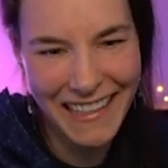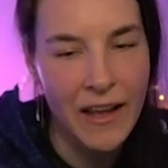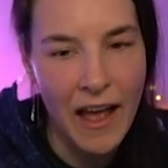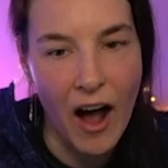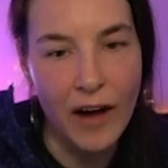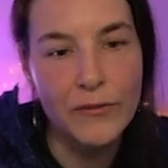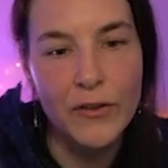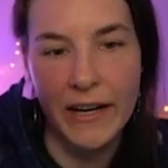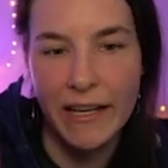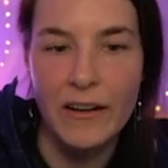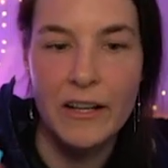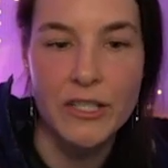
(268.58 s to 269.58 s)

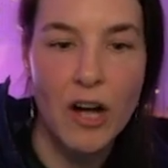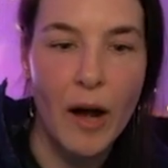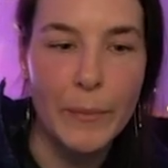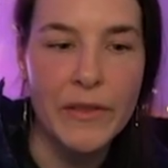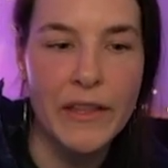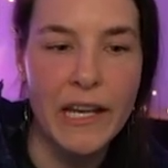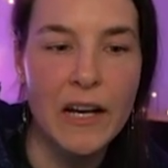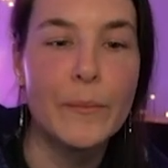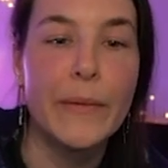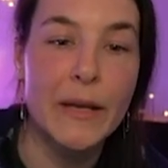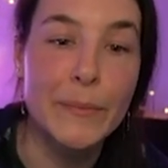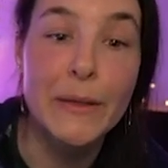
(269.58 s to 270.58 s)
Hovering it on top of the nail
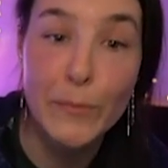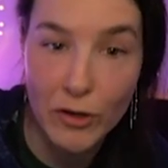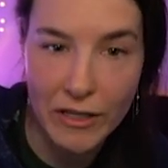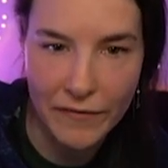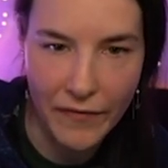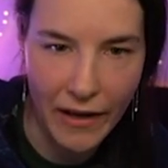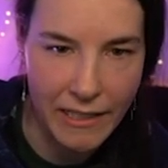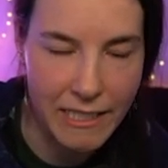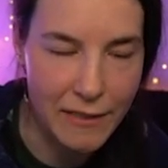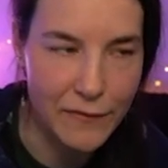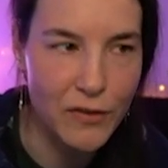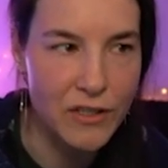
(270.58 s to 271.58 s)
might be more
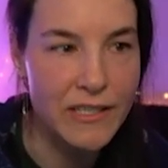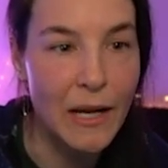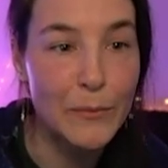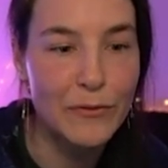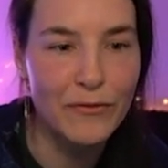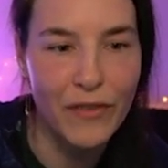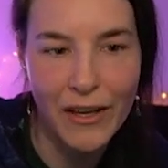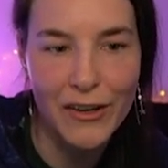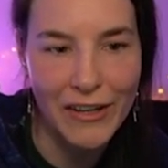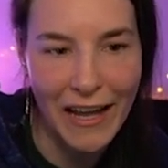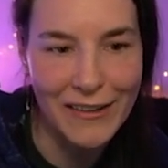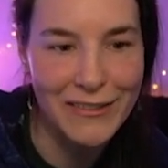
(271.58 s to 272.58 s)
effective for some
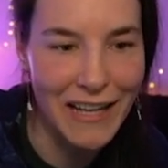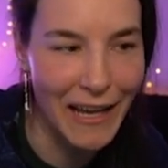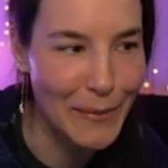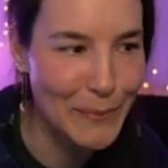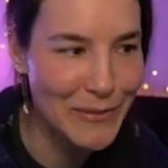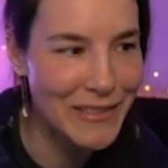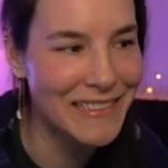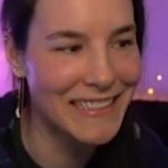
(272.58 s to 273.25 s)
fingernail types.